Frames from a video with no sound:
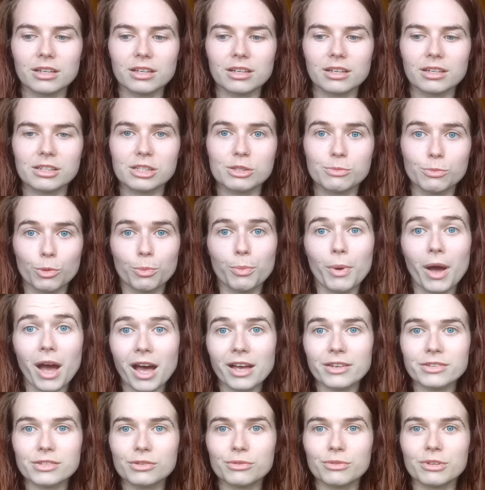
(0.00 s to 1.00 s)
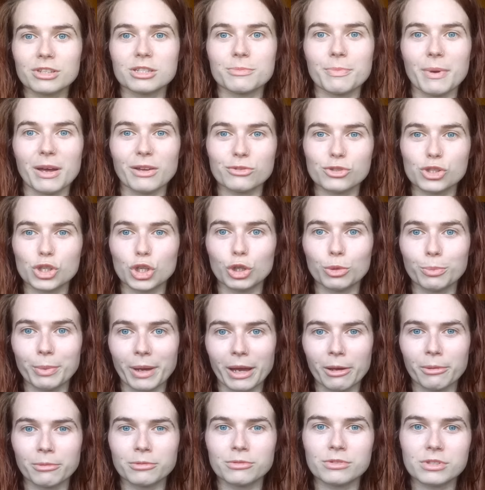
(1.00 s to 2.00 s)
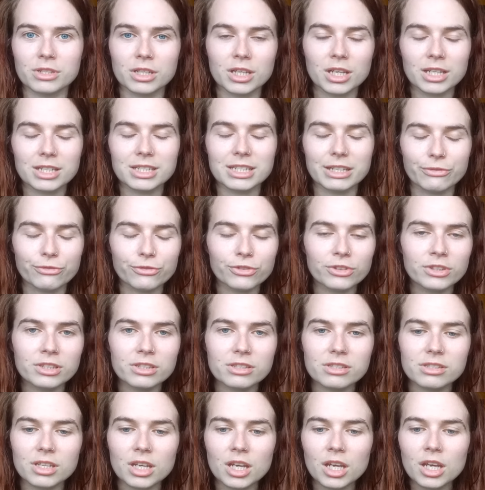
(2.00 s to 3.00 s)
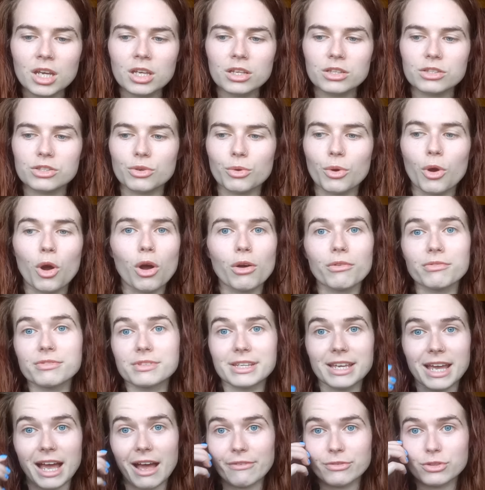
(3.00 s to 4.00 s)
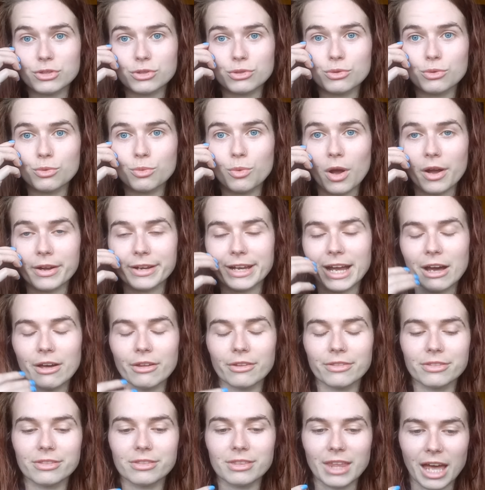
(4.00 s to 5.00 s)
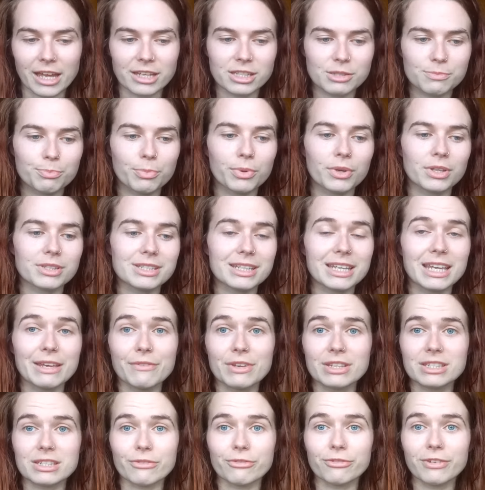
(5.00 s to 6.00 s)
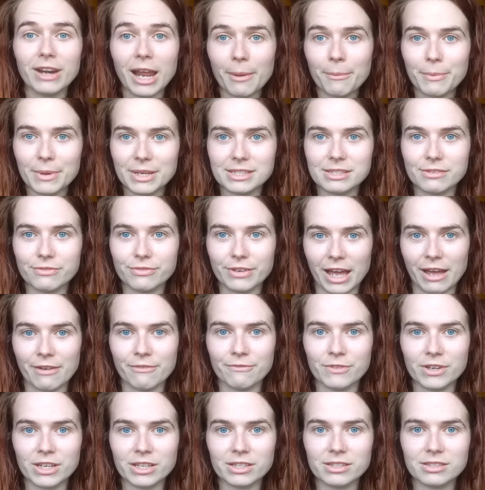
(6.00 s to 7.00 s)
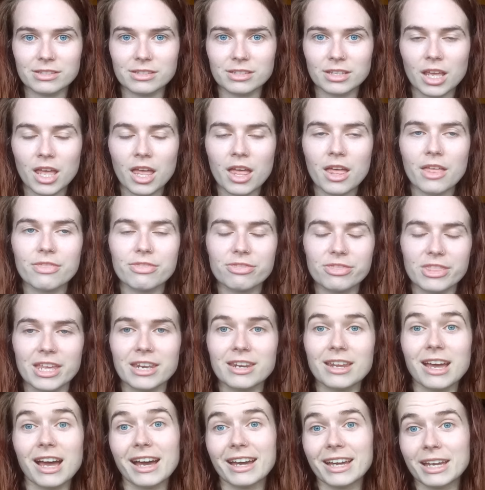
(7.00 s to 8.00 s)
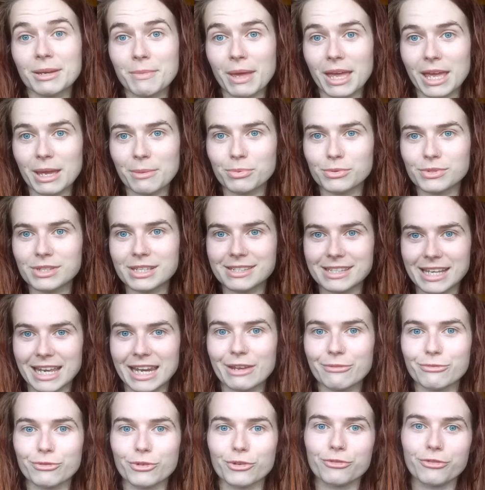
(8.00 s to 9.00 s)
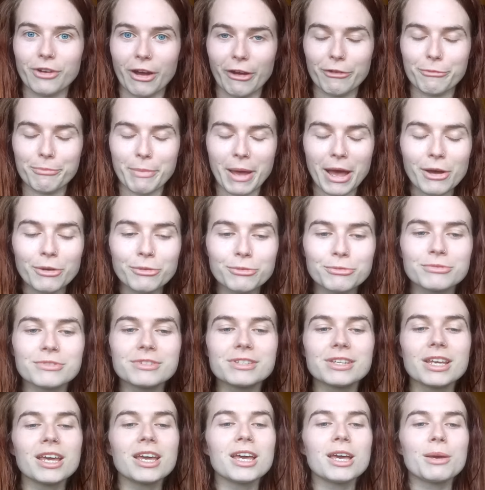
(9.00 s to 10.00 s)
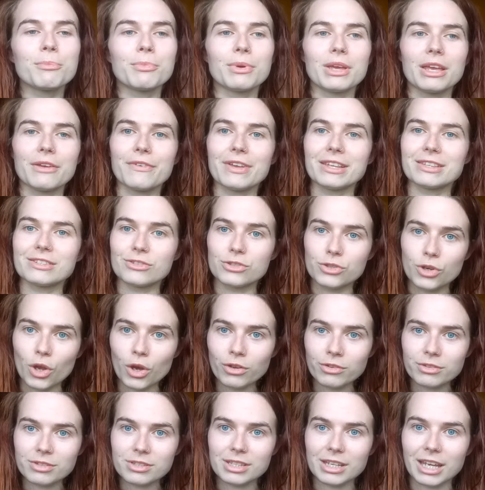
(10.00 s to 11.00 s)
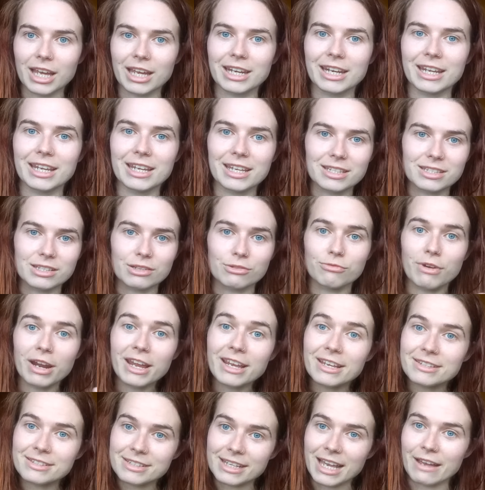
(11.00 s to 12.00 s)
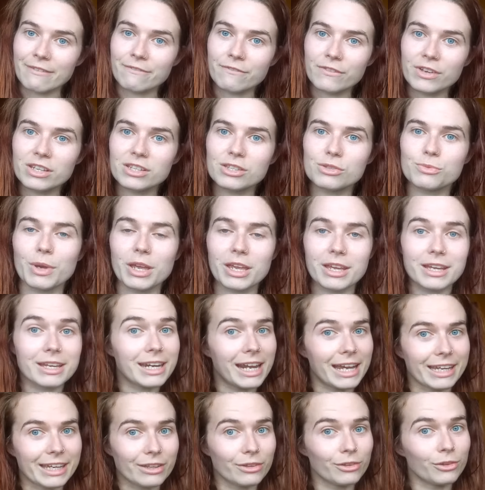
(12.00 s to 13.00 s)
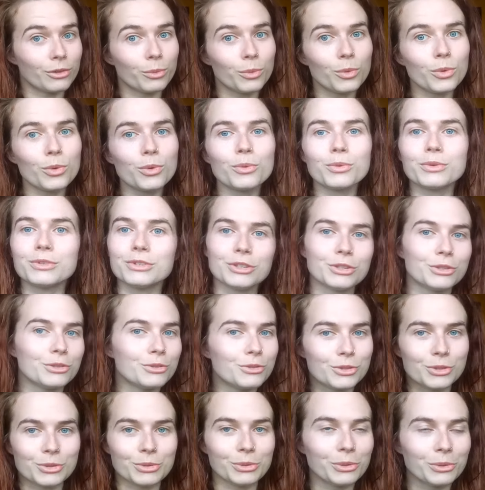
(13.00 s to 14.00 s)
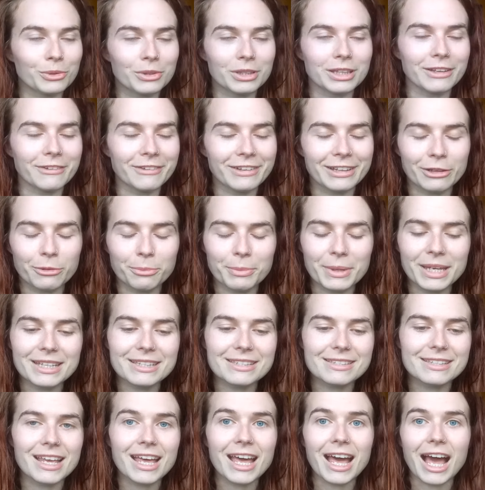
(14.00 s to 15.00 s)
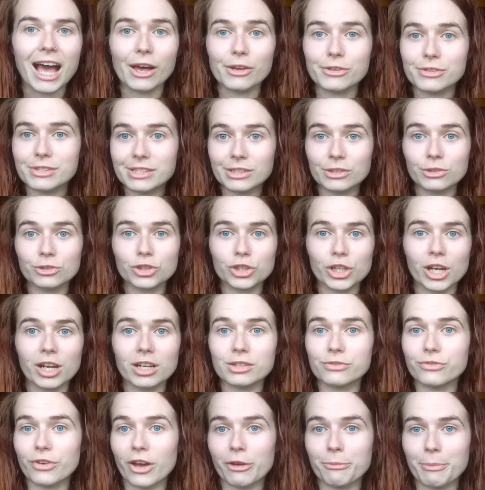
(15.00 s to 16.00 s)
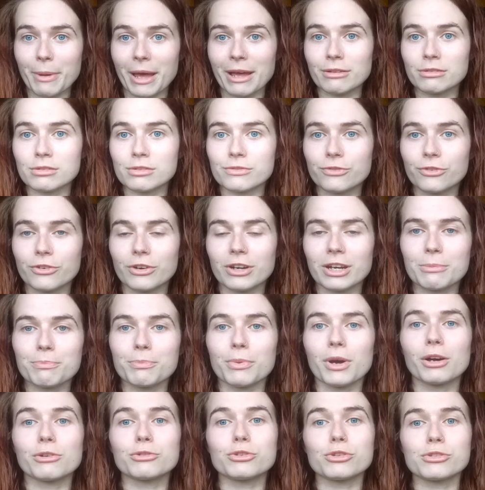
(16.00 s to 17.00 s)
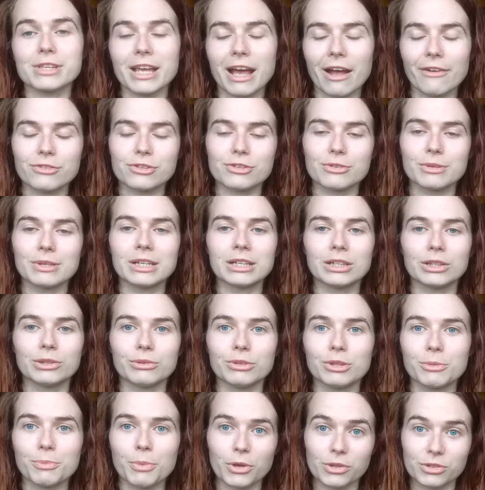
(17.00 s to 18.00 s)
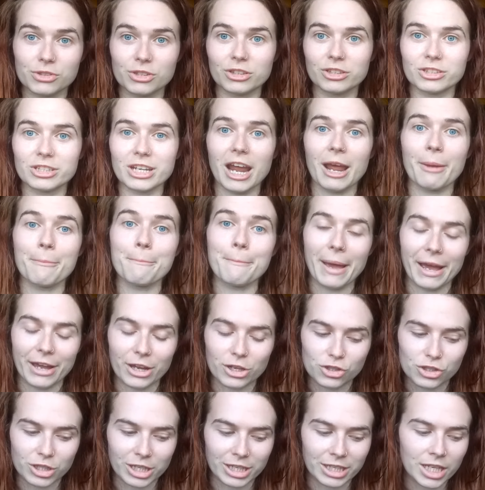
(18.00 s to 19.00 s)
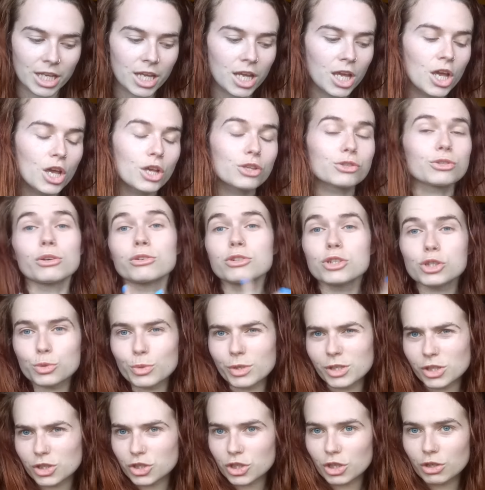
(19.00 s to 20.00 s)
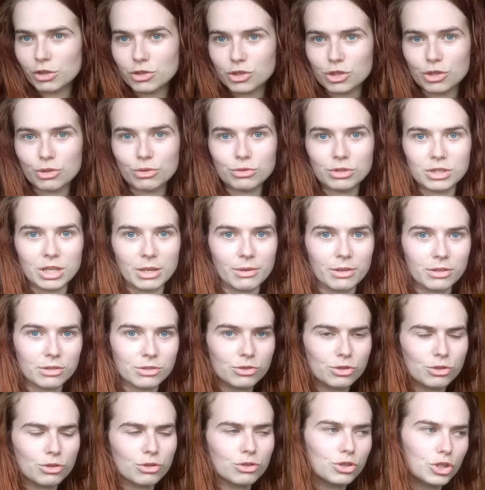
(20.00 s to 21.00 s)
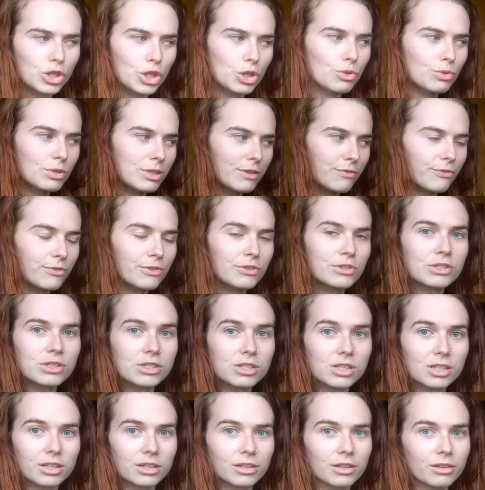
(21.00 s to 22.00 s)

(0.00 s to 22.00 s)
small parcel is about £2 difference. So I'll obviously have to work out that. But if it's a flat piece of canvas, then I am able to sell it for £5. But if it's not, and it is a raised canvas where you can hang it on the wall and do all the little bits, I'll still charge £5 for it, but I'll just have to include the postage and packaging. So I'll just quickly show you two different